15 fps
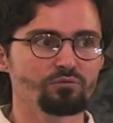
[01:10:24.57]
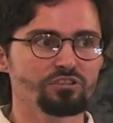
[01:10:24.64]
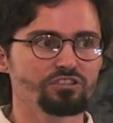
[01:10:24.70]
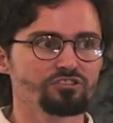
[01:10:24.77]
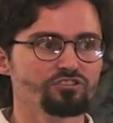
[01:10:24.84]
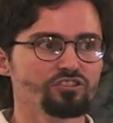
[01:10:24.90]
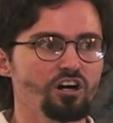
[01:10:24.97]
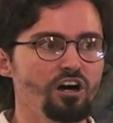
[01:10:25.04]
which
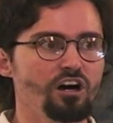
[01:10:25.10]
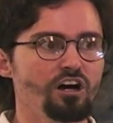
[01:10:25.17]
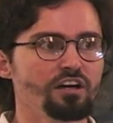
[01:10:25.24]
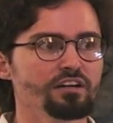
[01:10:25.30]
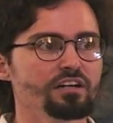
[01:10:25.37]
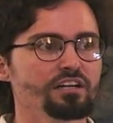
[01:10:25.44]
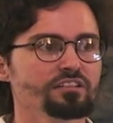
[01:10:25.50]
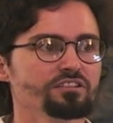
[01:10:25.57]
is
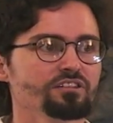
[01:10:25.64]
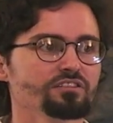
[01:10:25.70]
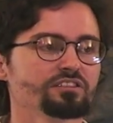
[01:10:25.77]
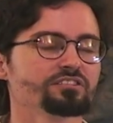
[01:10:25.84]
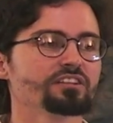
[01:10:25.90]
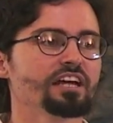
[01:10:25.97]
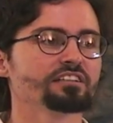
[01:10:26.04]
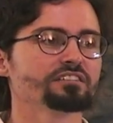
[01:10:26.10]
dawn, until the
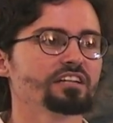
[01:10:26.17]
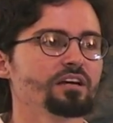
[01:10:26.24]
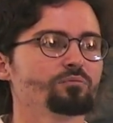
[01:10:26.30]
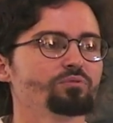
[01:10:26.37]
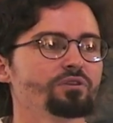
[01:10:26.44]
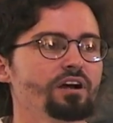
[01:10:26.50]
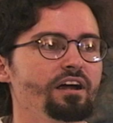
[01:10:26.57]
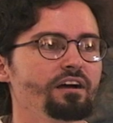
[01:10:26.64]
sunset
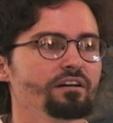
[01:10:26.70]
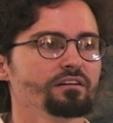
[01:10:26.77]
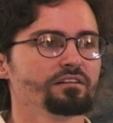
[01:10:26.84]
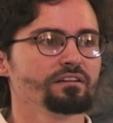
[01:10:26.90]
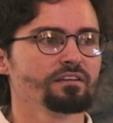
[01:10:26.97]
prayer.